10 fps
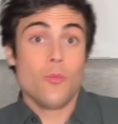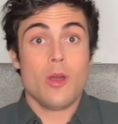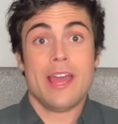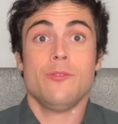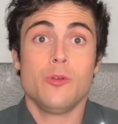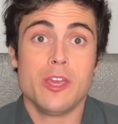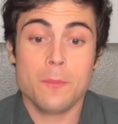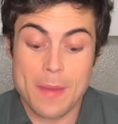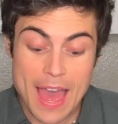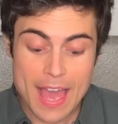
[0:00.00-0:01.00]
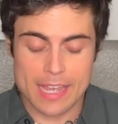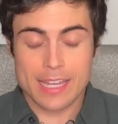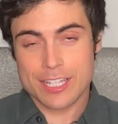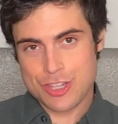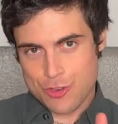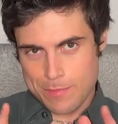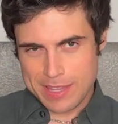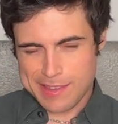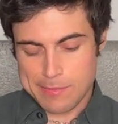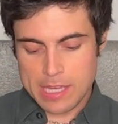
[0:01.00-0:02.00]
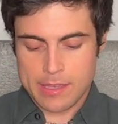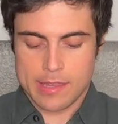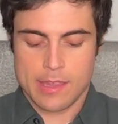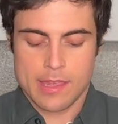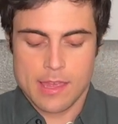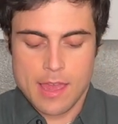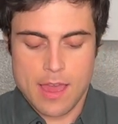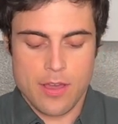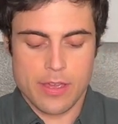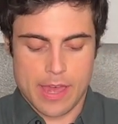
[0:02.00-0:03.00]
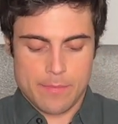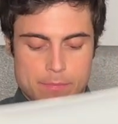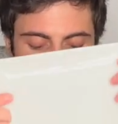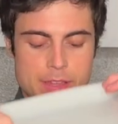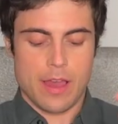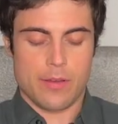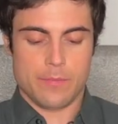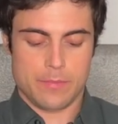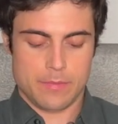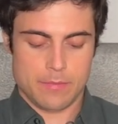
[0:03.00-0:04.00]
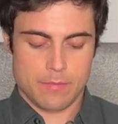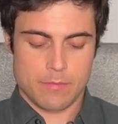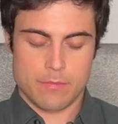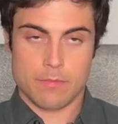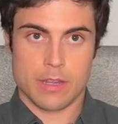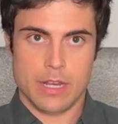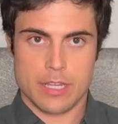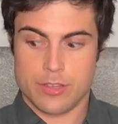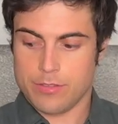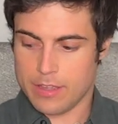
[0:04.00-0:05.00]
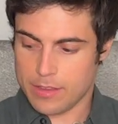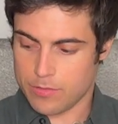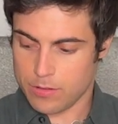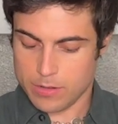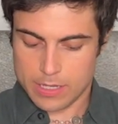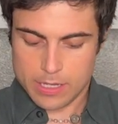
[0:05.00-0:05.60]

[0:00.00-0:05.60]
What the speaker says: And we're back. Did you miss me? Okay, so we're gonna do this real quick.